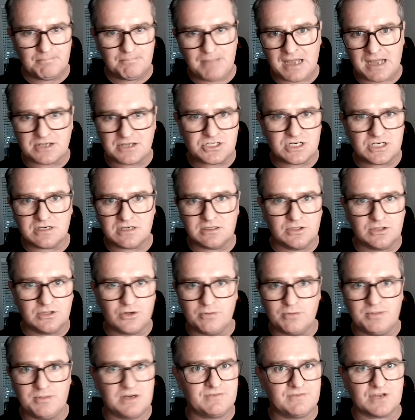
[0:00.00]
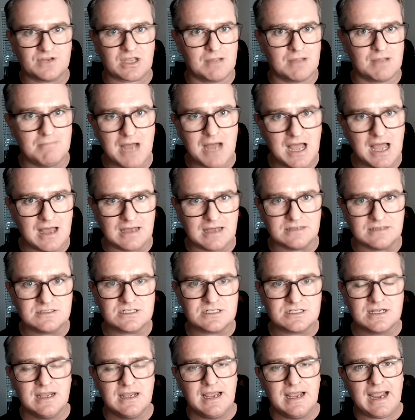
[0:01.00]
punch in a little bit of a
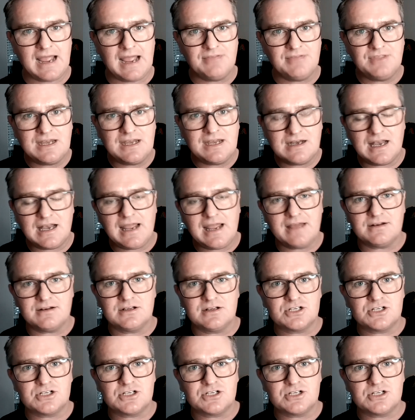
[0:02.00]
command, and then let